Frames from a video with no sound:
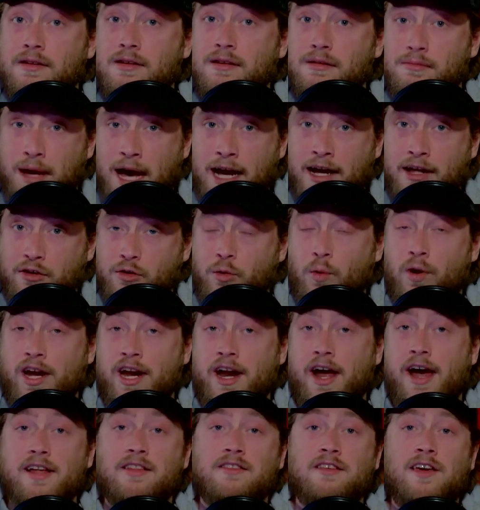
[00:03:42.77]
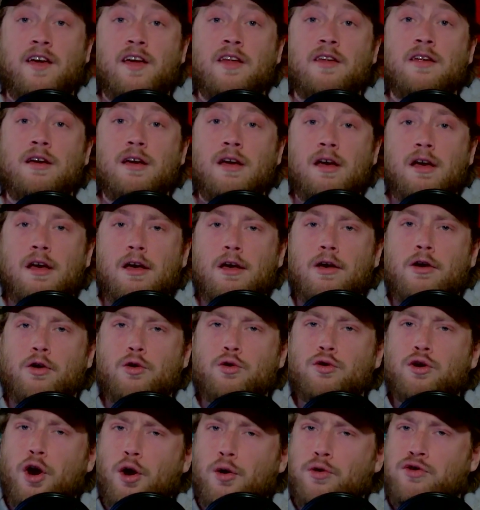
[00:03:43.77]
back in 2019. Who
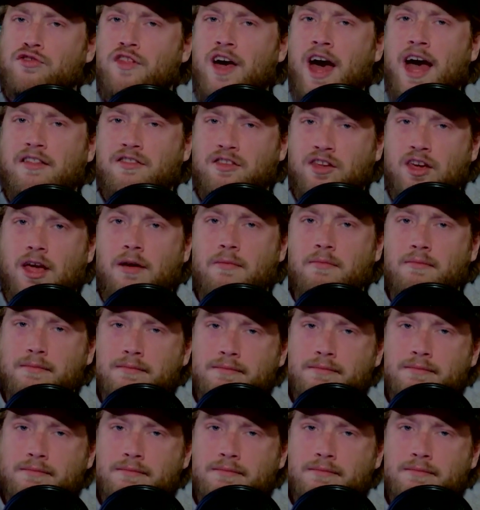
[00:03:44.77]
coached that team?